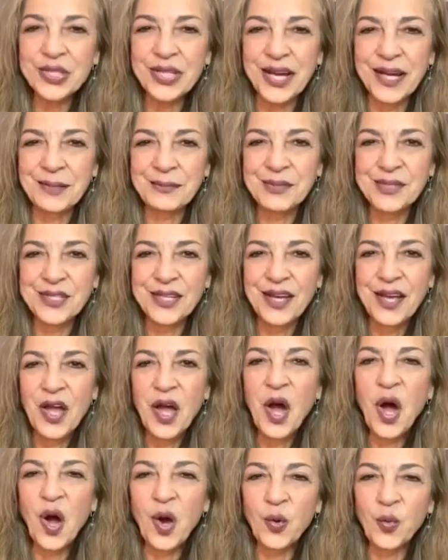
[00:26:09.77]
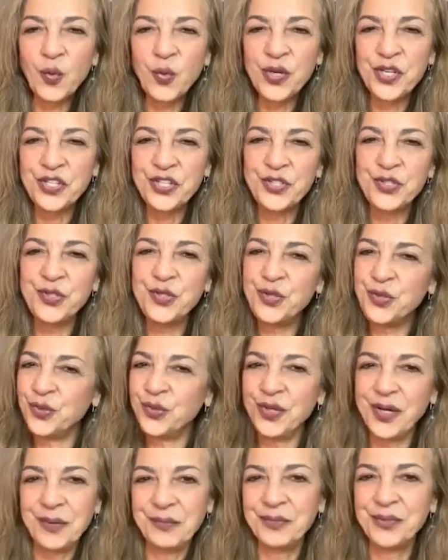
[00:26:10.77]
times, our wishes do
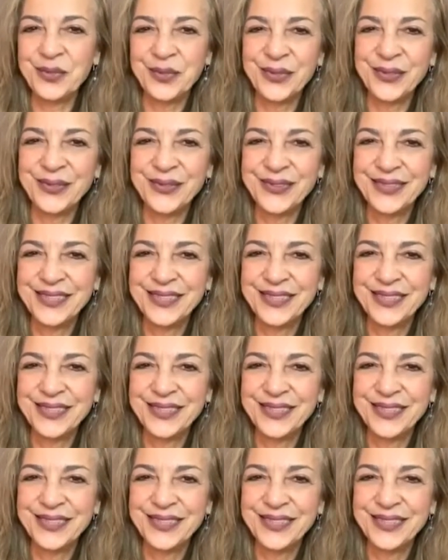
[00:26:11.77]
come true.